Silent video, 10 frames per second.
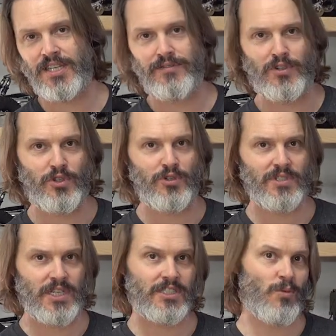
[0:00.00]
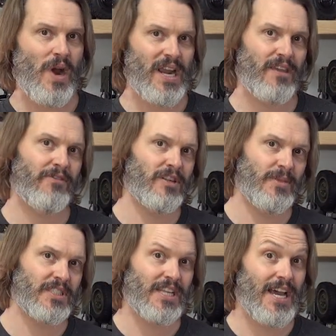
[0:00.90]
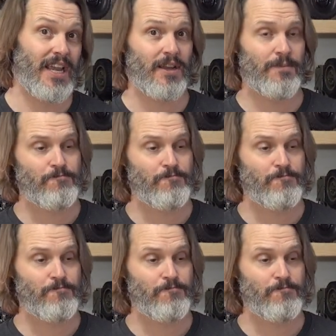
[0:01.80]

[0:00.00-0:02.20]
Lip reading: if you're using some wacky filaments like